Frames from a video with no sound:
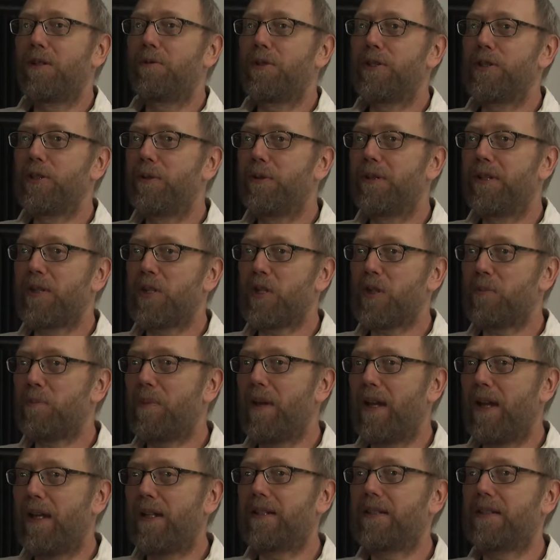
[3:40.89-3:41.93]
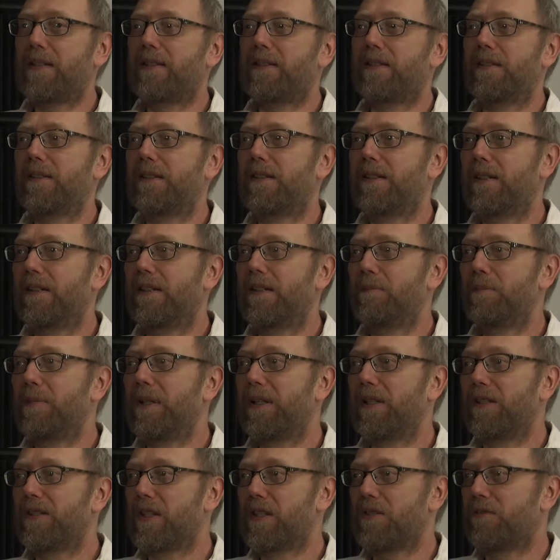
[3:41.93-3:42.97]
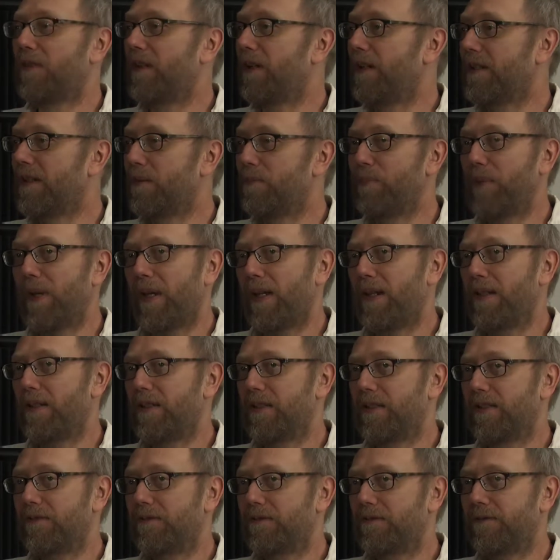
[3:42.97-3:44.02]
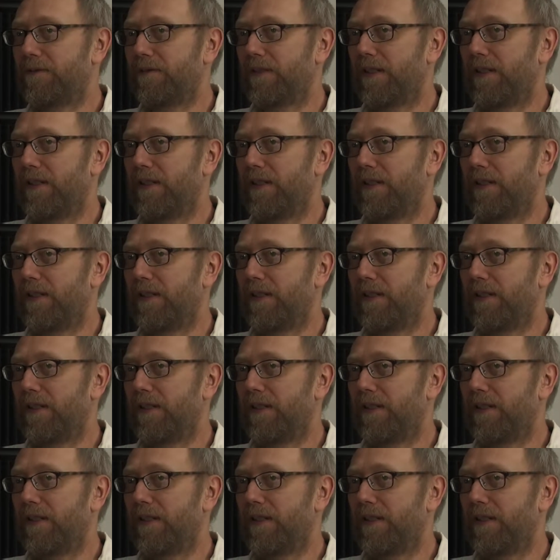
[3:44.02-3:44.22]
which you would expect because it's very competitive.